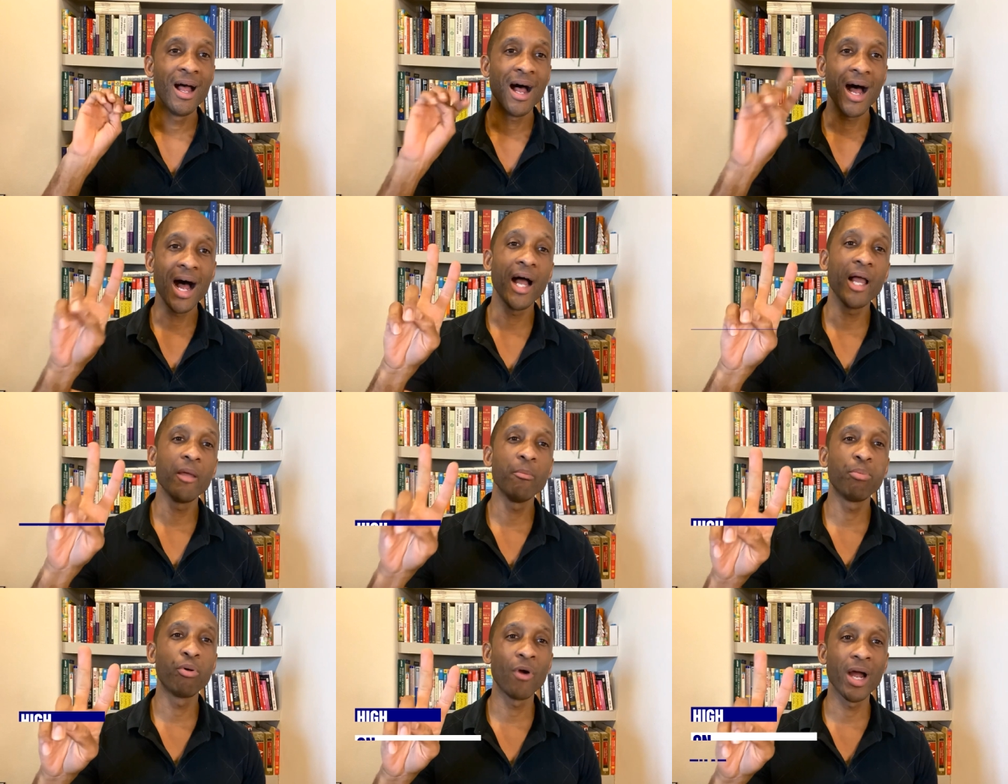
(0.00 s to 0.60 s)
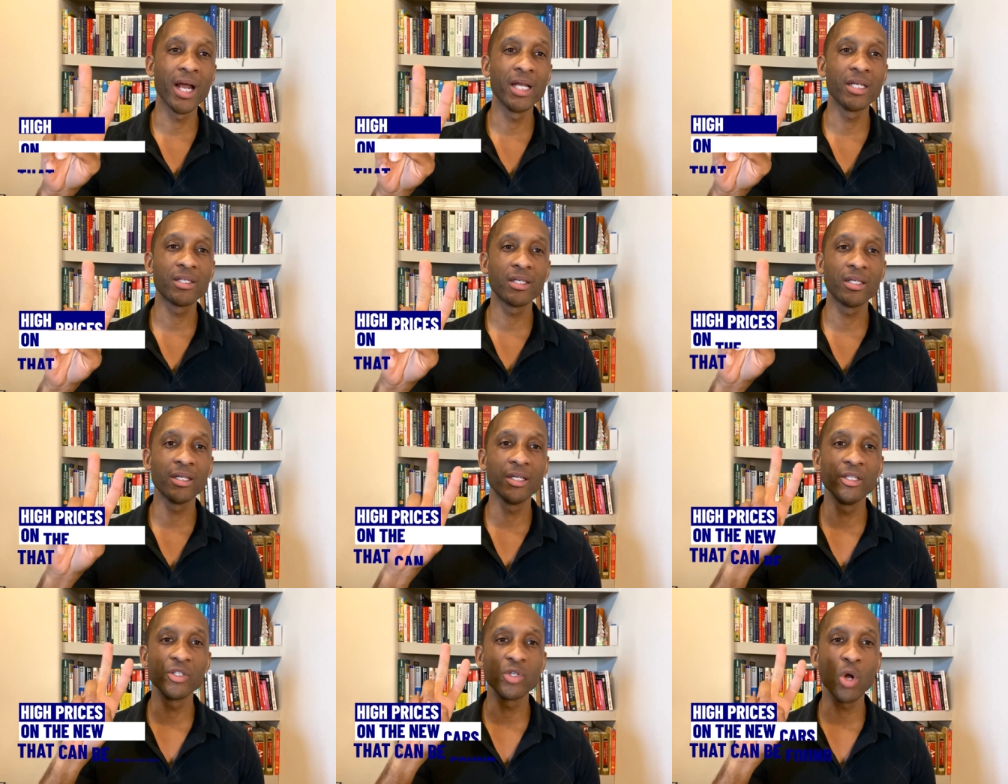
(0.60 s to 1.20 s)
high
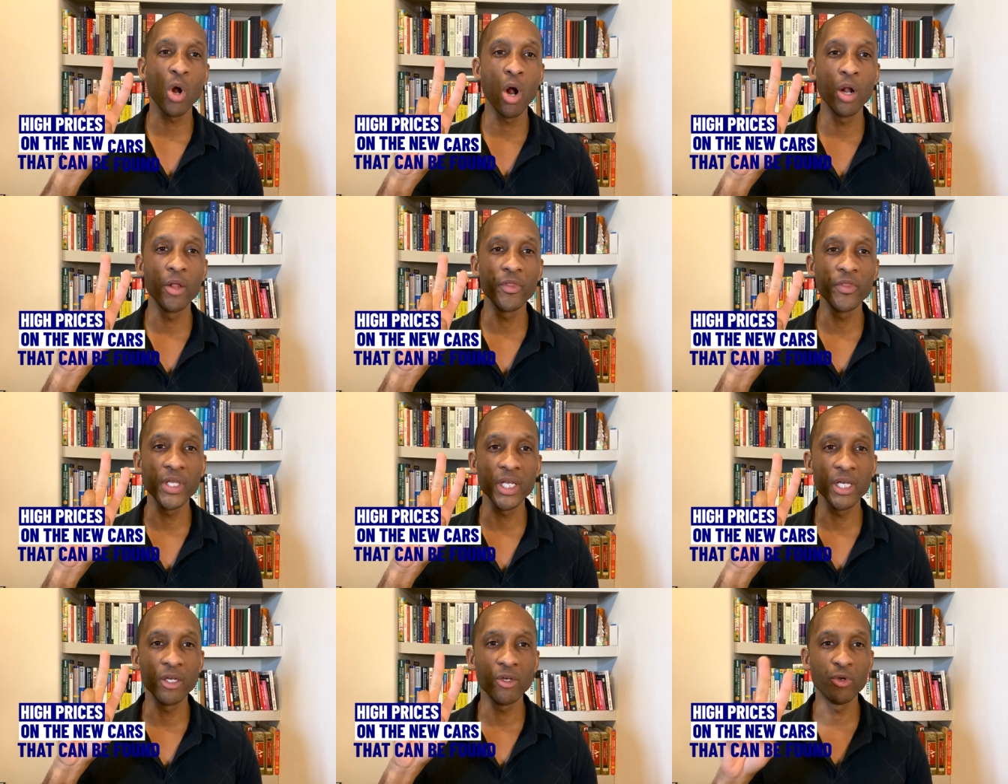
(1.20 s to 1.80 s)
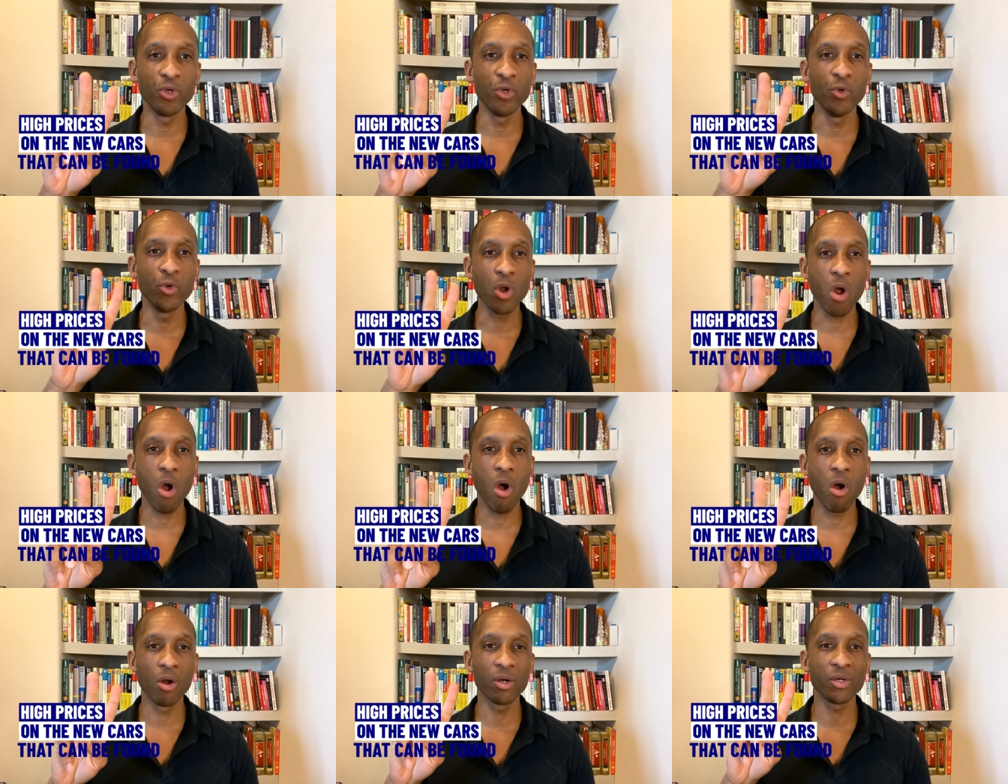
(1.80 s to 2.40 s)
prices on the new
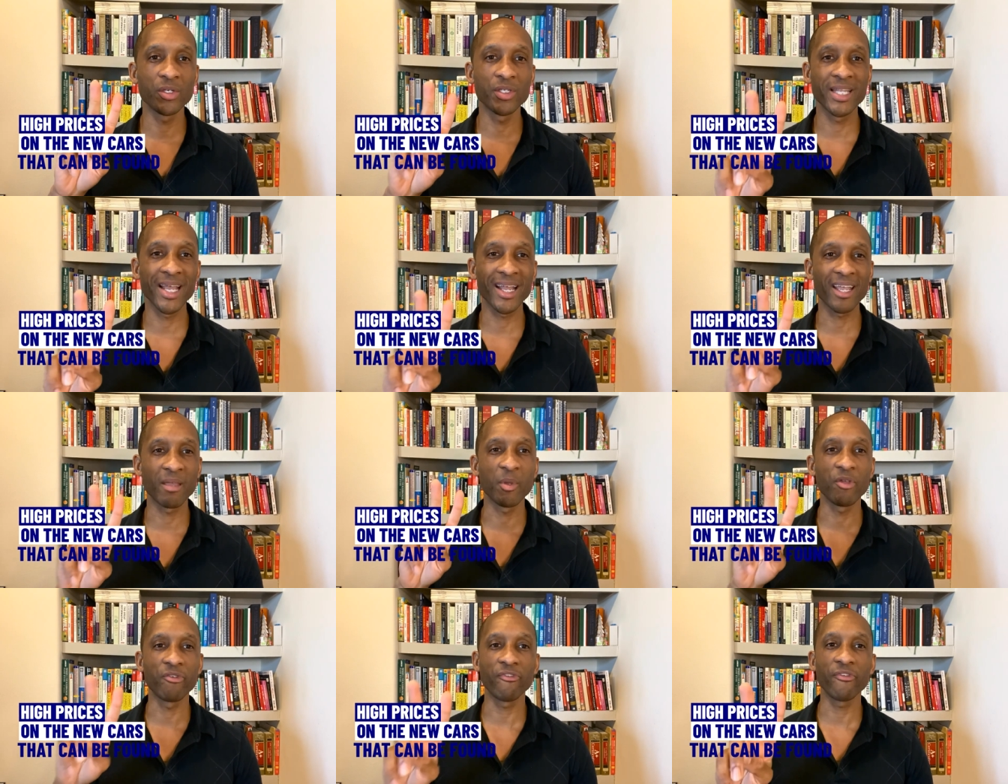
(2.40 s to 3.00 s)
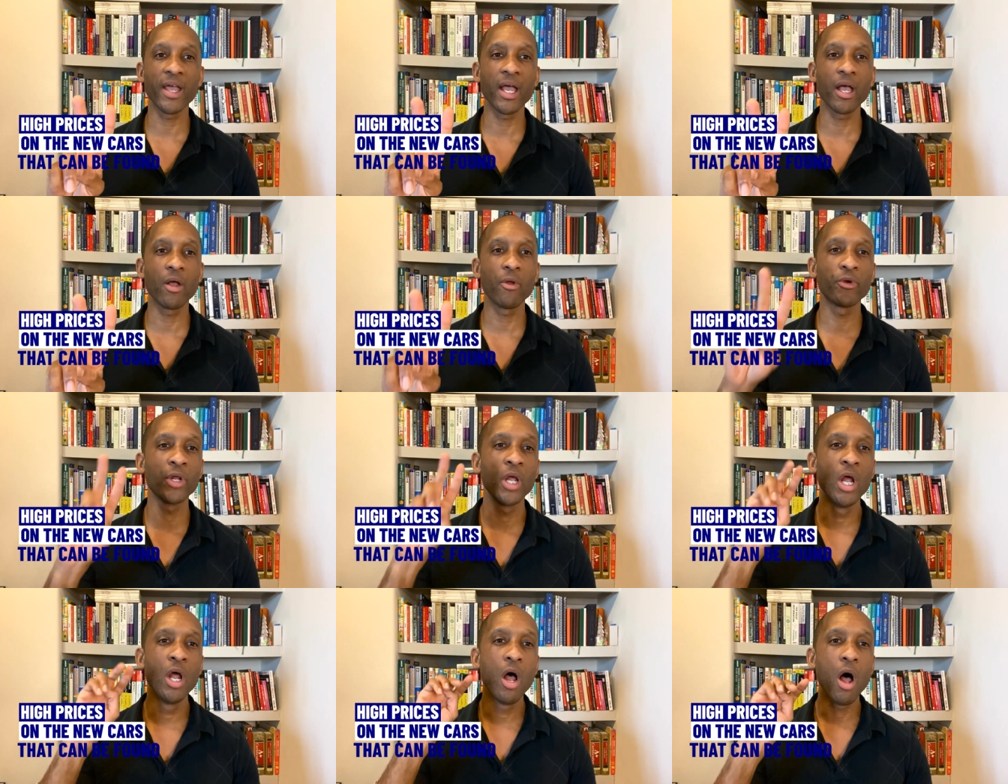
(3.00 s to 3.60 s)
cars that can be
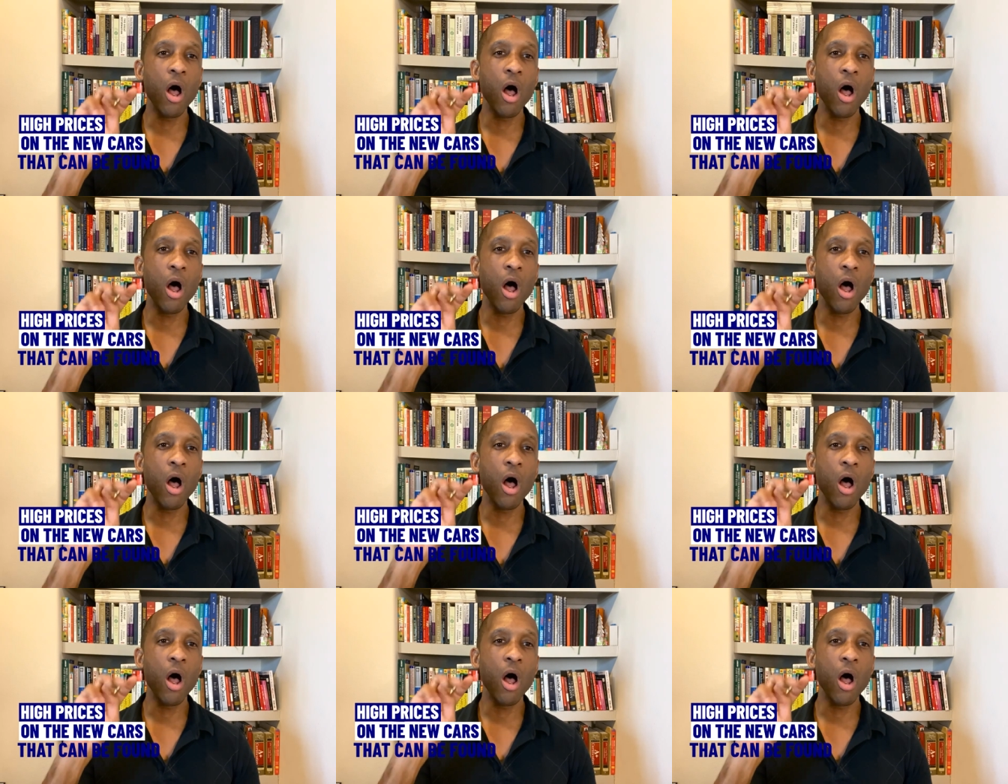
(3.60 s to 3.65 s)
found,